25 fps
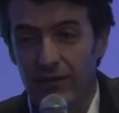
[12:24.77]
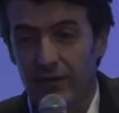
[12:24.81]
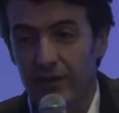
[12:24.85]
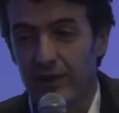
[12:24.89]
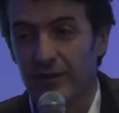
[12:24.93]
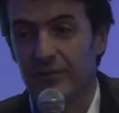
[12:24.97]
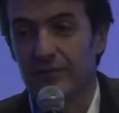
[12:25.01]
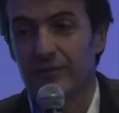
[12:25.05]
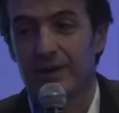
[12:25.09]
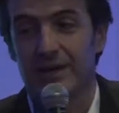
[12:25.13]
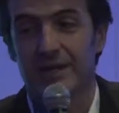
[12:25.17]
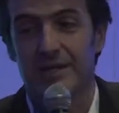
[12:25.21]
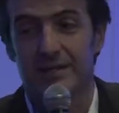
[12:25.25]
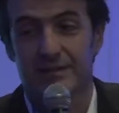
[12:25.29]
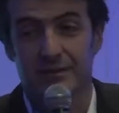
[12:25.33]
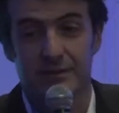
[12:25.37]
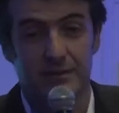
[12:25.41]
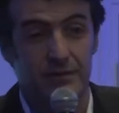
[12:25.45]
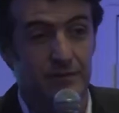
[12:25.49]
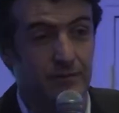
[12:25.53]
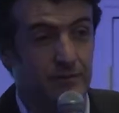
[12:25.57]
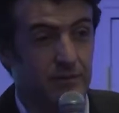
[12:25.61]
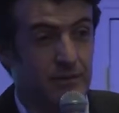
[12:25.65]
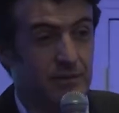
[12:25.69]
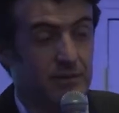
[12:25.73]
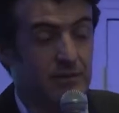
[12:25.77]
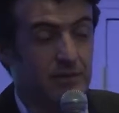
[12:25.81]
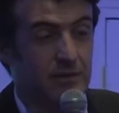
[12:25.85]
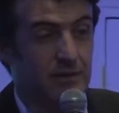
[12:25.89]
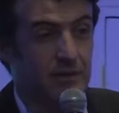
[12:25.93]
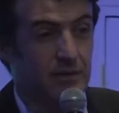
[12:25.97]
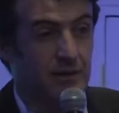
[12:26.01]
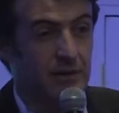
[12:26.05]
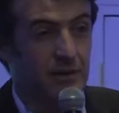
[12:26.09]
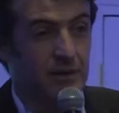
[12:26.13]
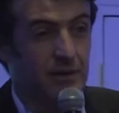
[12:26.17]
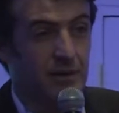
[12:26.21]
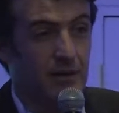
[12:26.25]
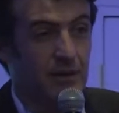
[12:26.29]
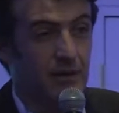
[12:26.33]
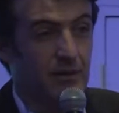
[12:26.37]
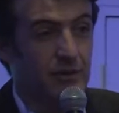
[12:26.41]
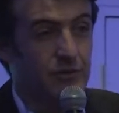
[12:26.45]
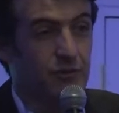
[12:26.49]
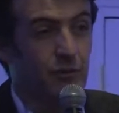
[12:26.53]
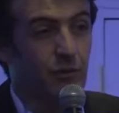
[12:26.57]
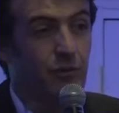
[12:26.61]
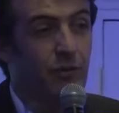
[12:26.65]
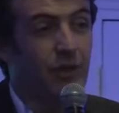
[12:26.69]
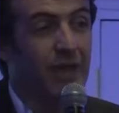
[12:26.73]
their file servers.
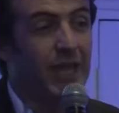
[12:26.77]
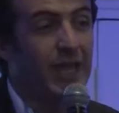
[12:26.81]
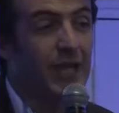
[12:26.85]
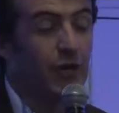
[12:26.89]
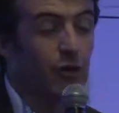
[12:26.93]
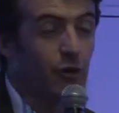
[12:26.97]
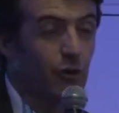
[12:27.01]
So they